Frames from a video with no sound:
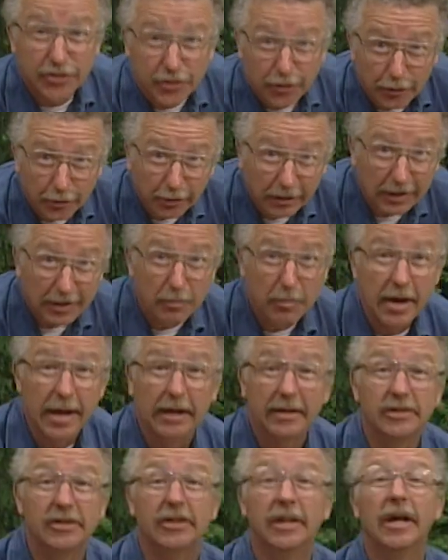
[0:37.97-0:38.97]
thoroughly
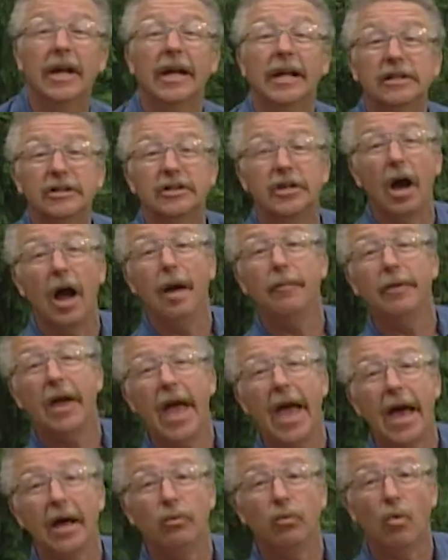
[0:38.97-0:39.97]
mixed, it's time to
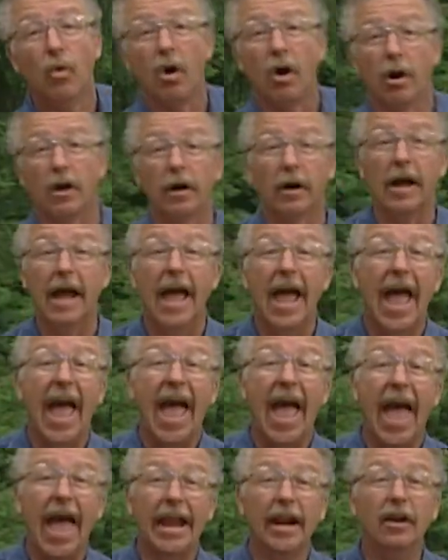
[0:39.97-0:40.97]
add water.
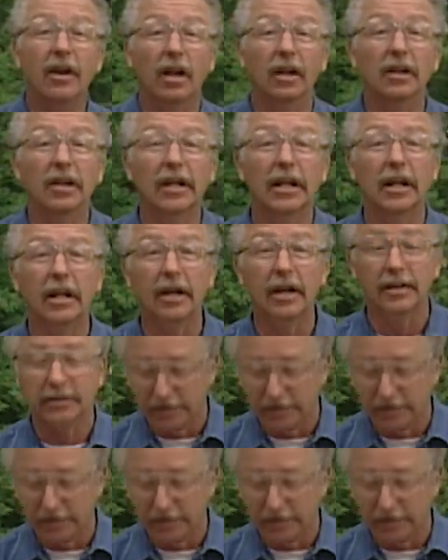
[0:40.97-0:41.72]
Add it a little at a